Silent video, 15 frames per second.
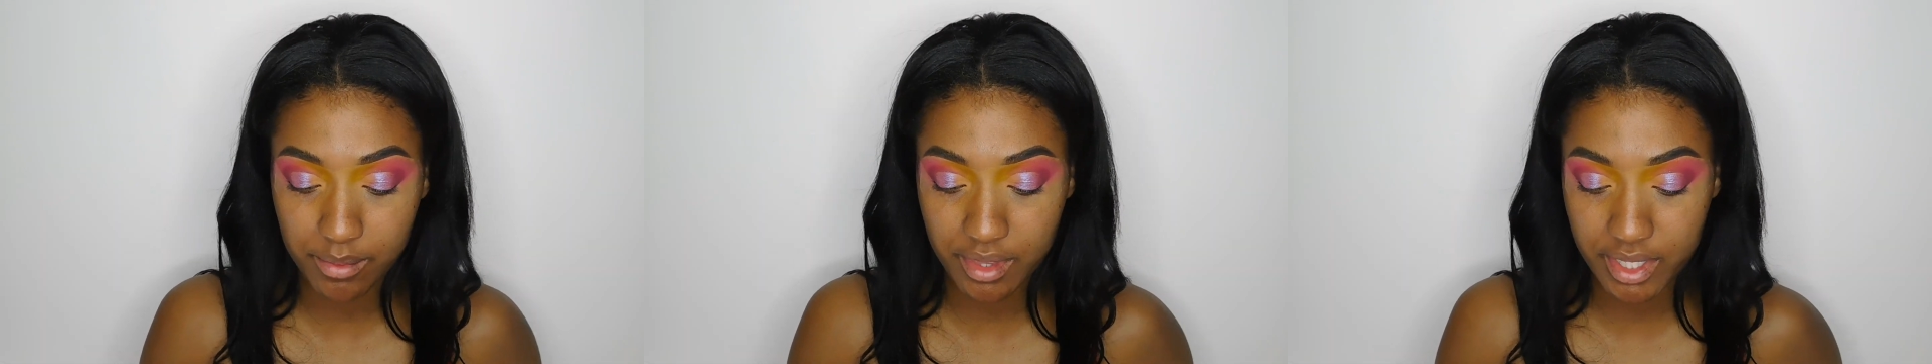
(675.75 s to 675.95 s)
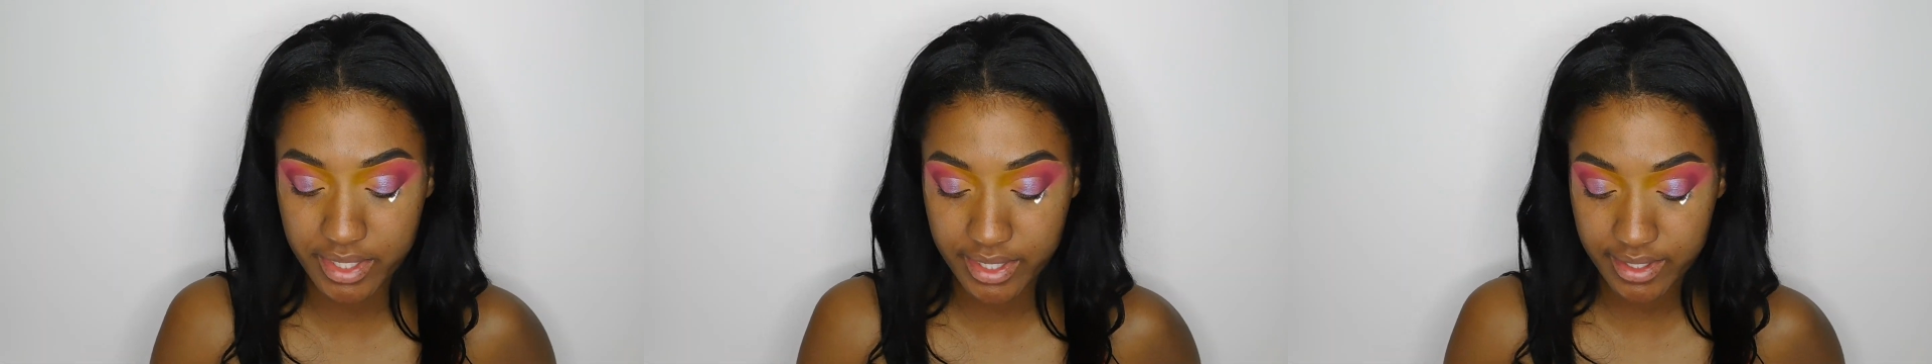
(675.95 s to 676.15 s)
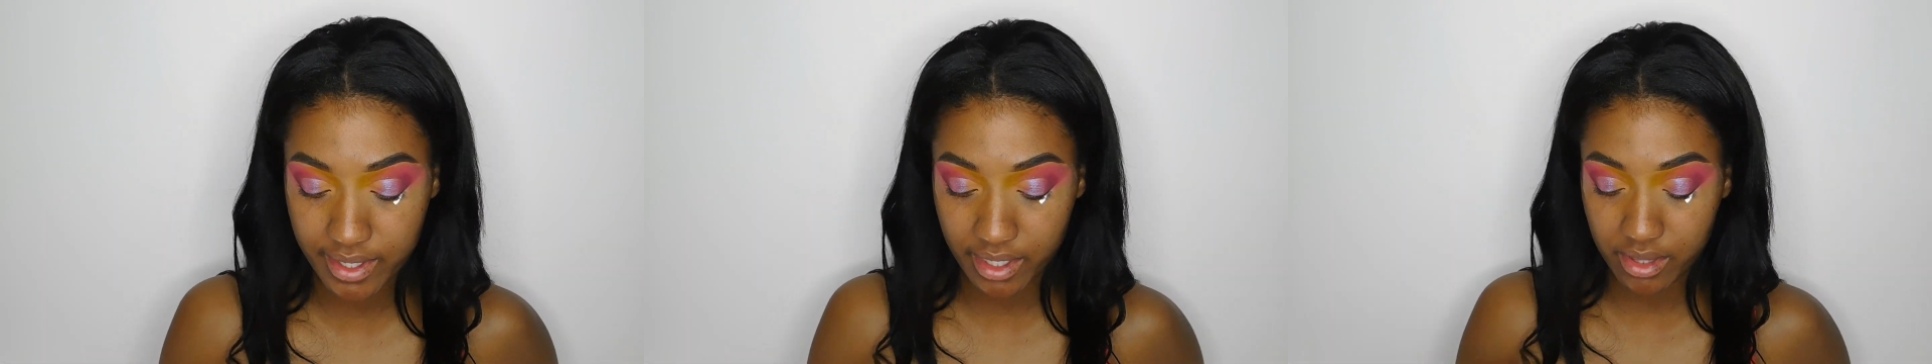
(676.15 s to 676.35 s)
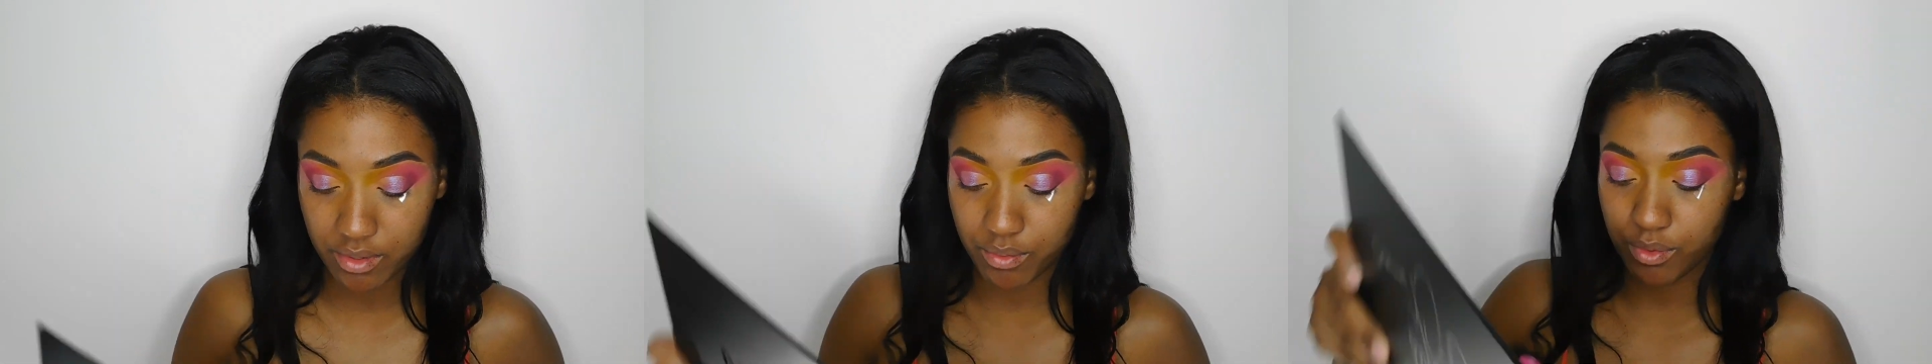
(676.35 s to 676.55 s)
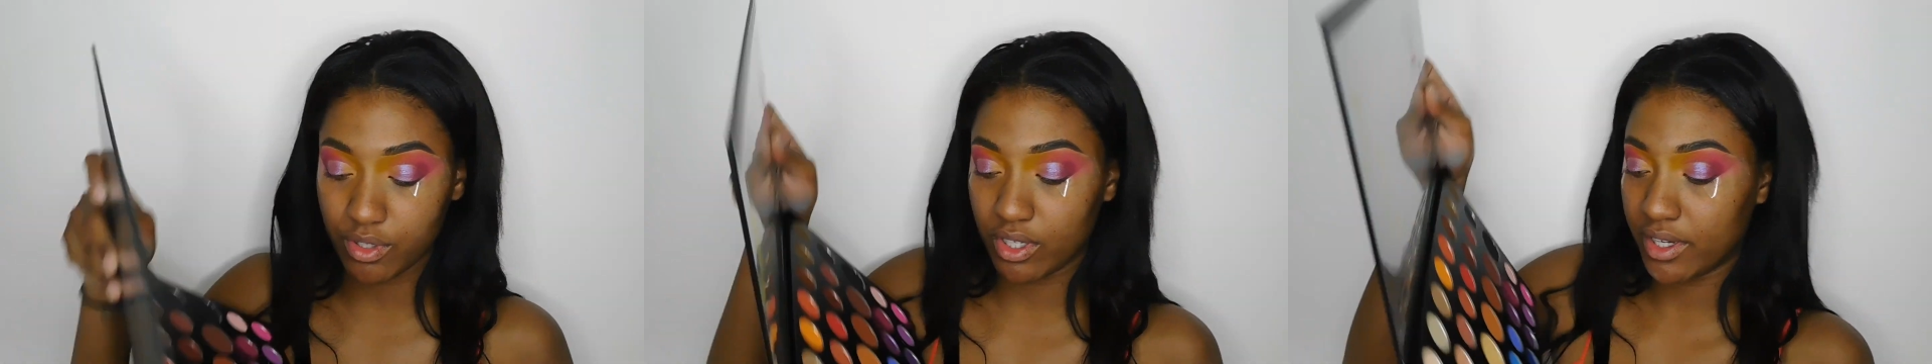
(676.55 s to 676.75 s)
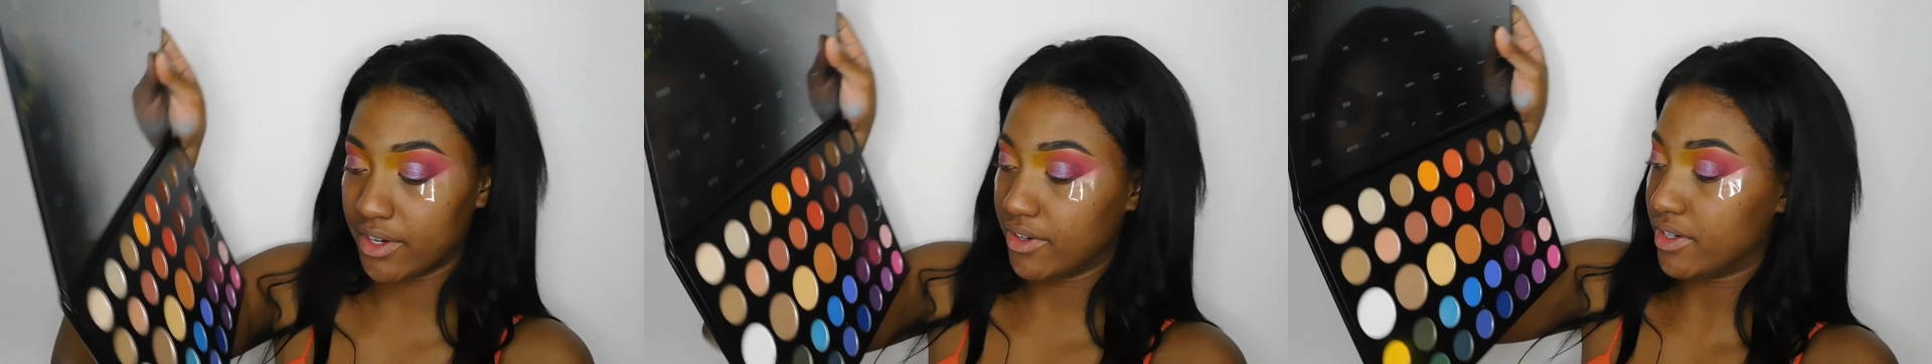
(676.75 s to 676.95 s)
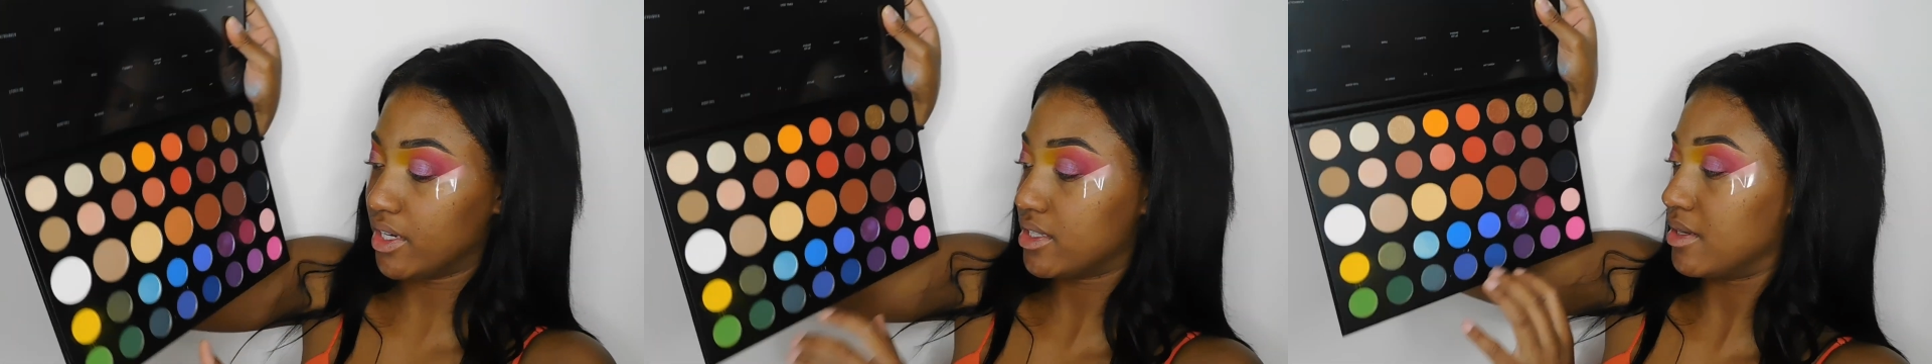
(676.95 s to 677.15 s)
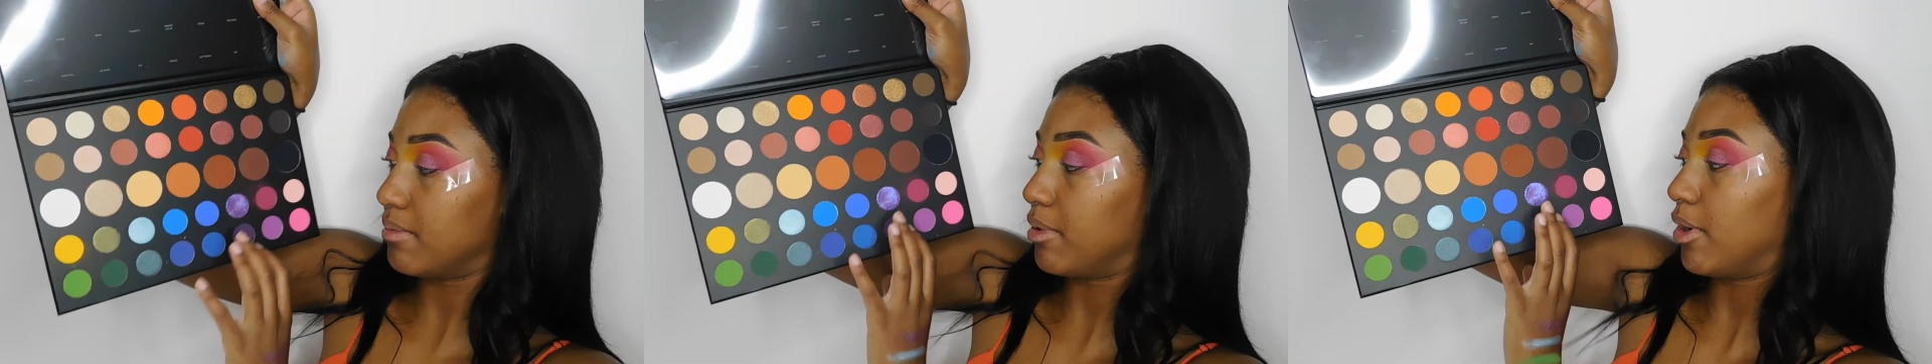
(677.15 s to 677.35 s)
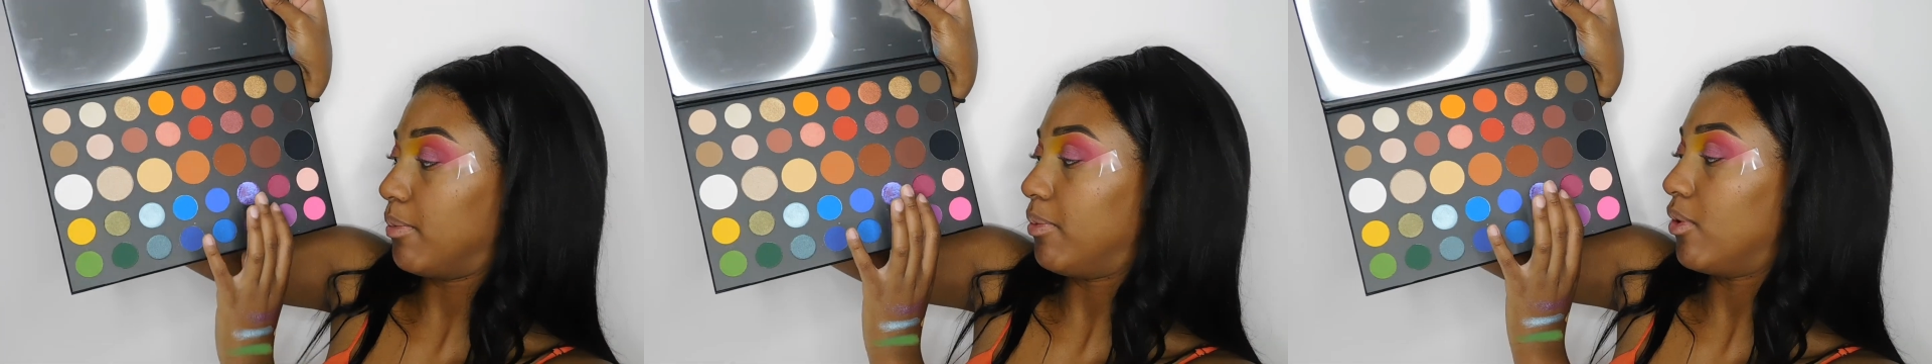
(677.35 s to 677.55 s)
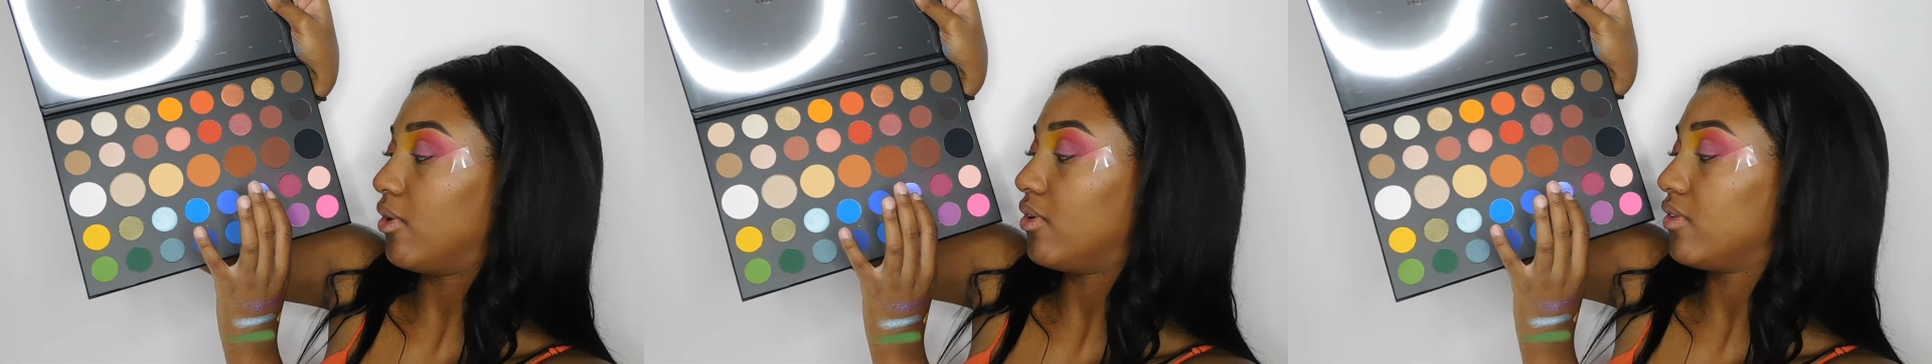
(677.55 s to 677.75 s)
this is like the really iridescent
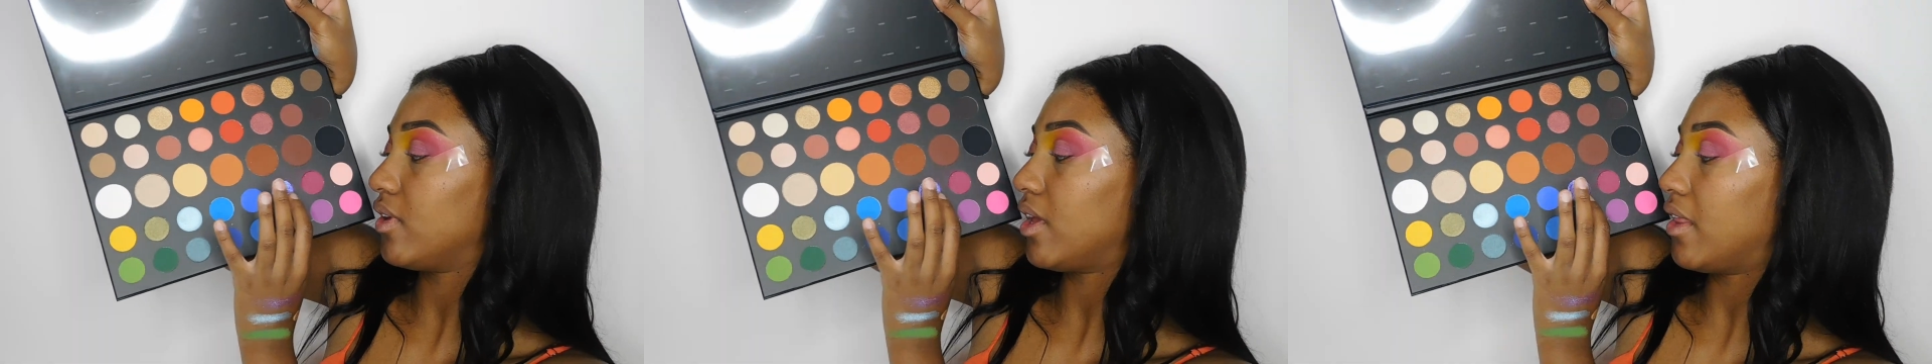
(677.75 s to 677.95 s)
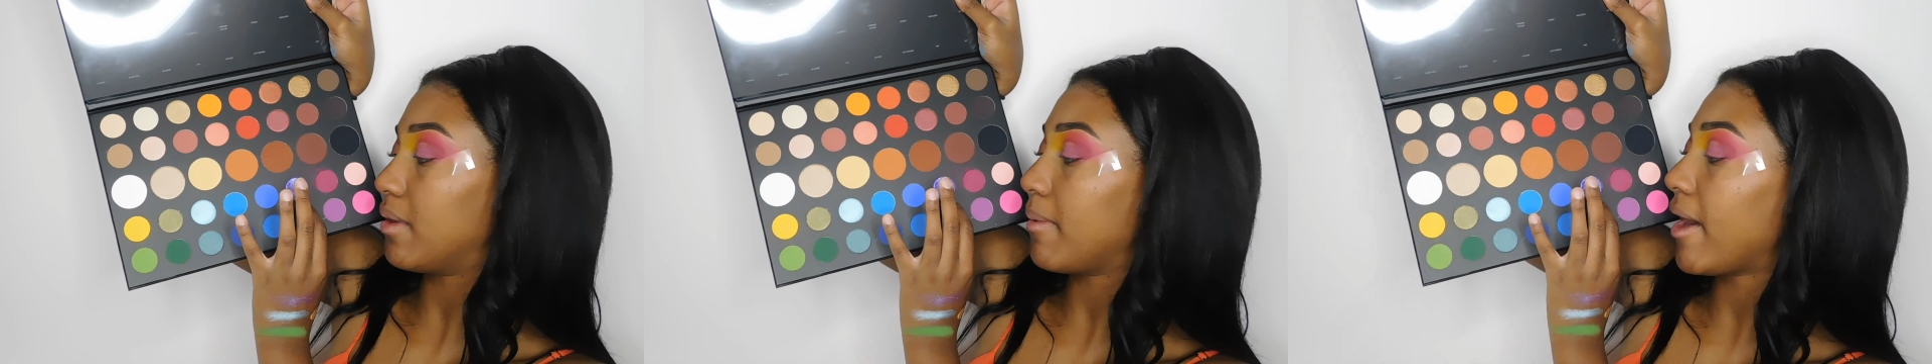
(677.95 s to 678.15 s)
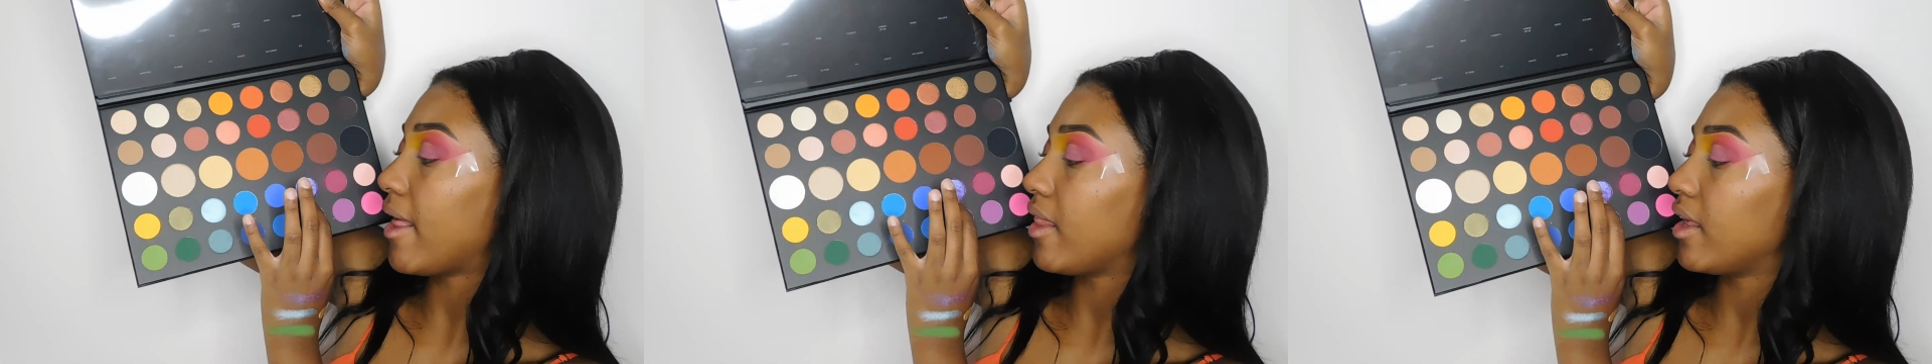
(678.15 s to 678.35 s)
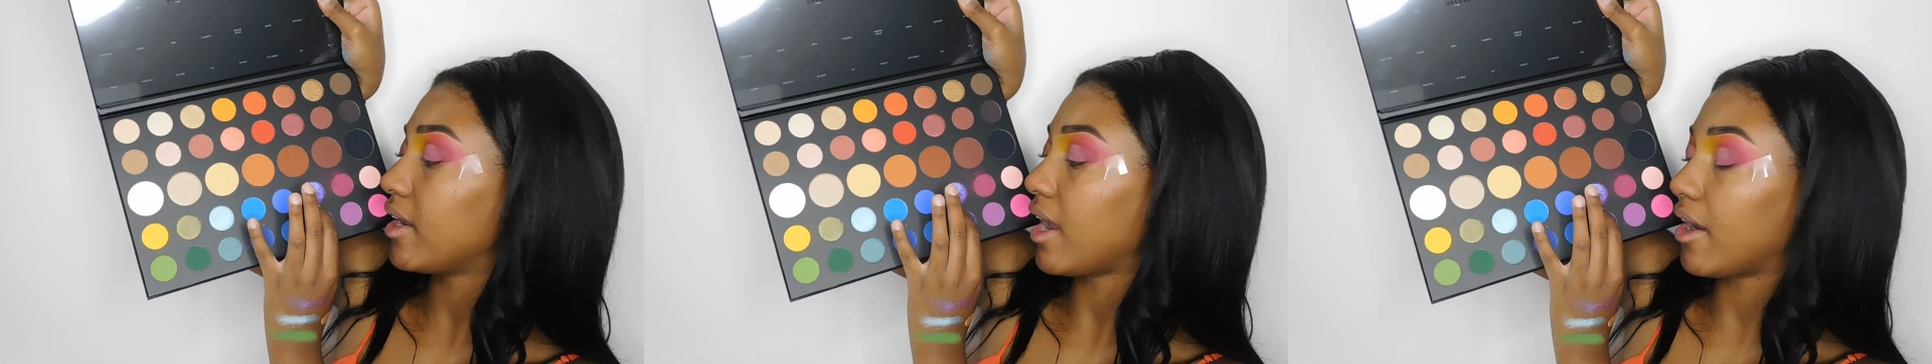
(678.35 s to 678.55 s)
purple in the palette.